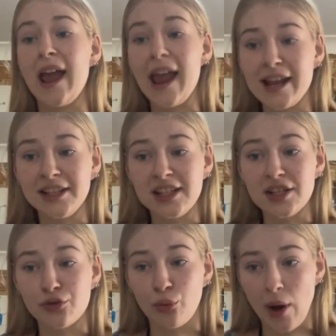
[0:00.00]
80
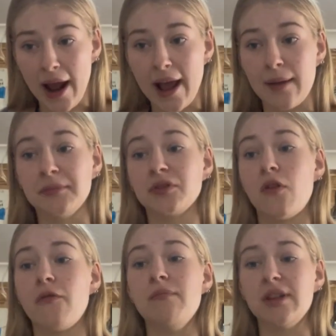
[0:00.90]
grams
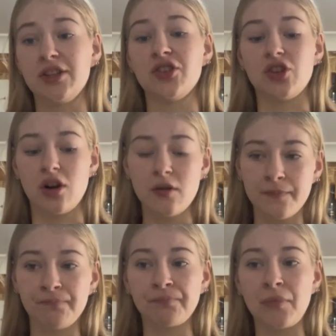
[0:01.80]
of mixture,
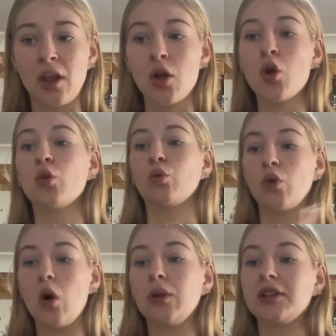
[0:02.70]

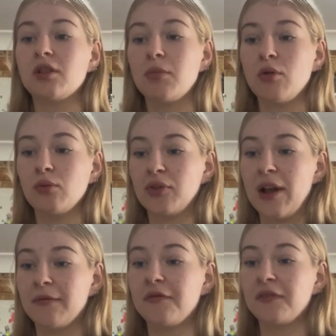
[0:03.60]
roll into balls
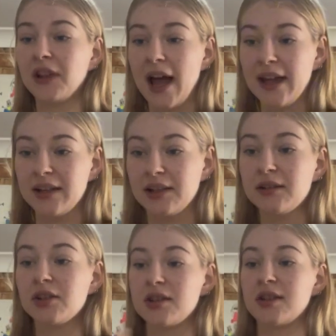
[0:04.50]
and flatten
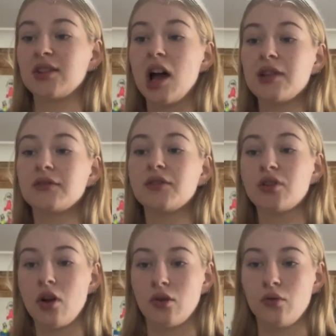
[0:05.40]
to the size of
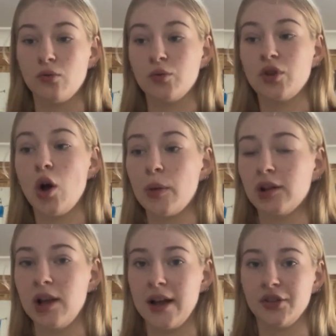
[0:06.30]
circles on the
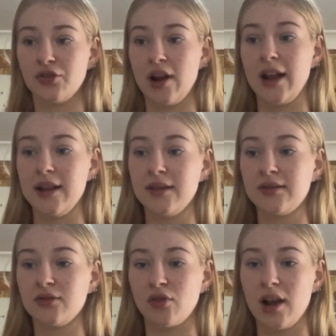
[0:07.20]
line
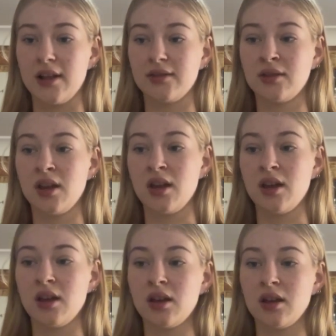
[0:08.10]
trays.
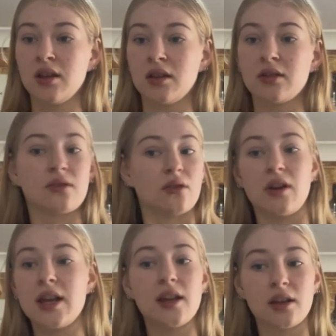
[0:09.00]
Sorry?